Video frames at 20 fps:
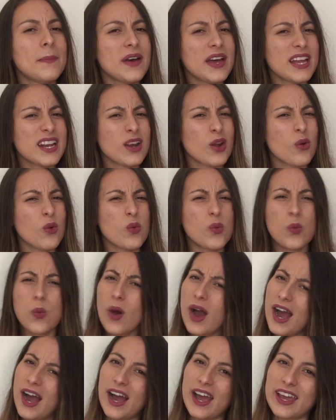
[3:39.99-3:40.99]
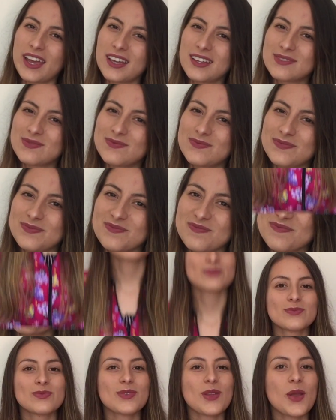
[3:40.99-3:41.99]
but why?
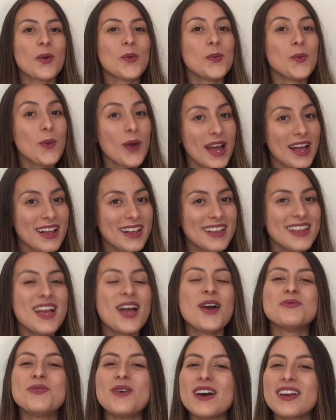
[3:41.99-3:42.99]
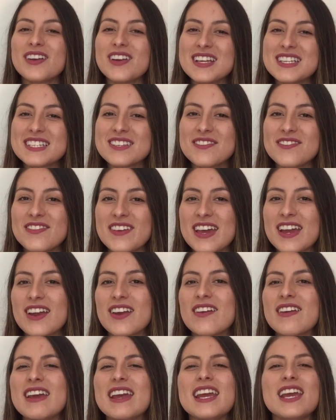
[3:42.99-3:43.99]
Well, water is a
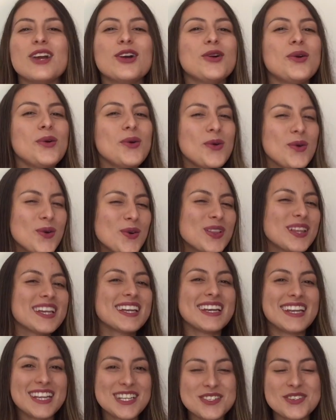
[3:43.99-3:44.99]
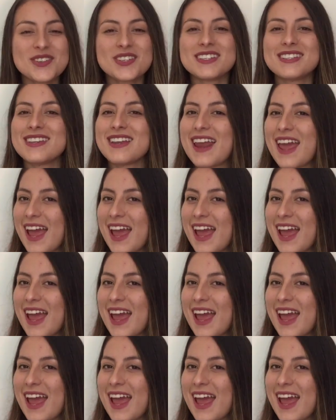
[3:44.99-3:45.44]
very cool and interesting